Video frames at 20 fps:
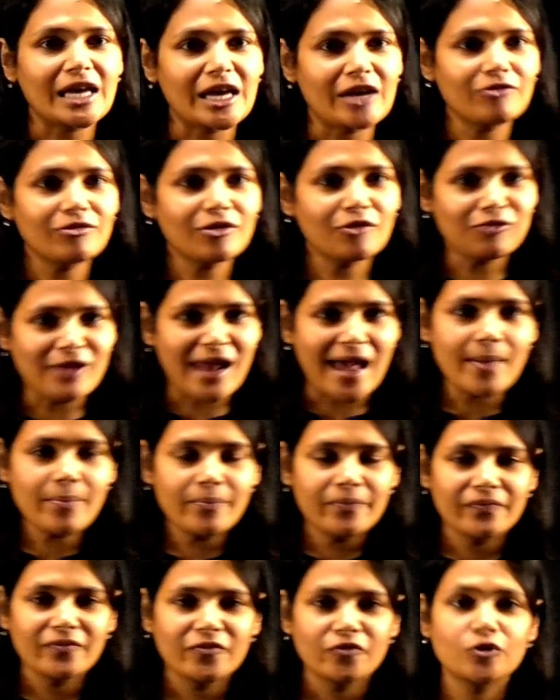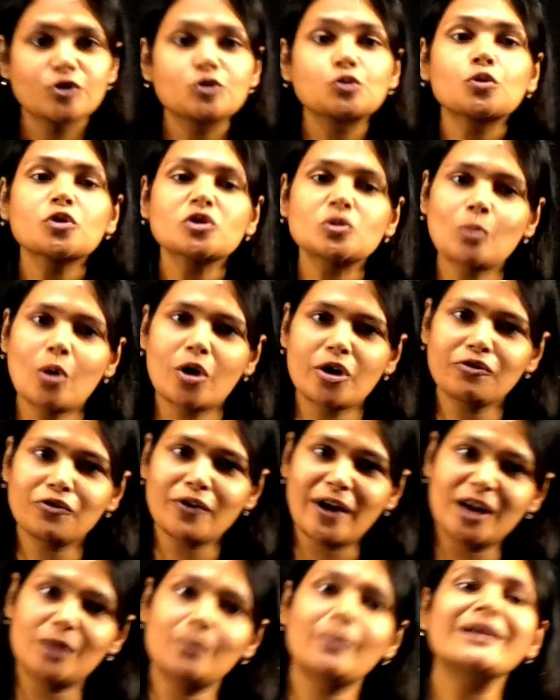gave a flap which was
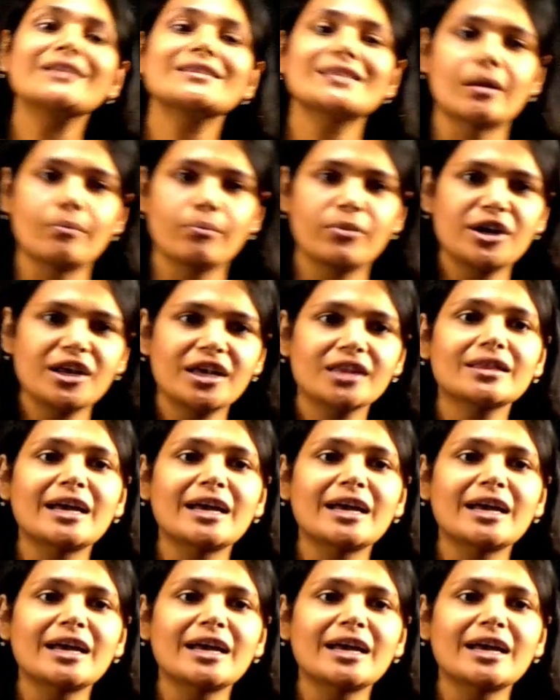modified by somebody,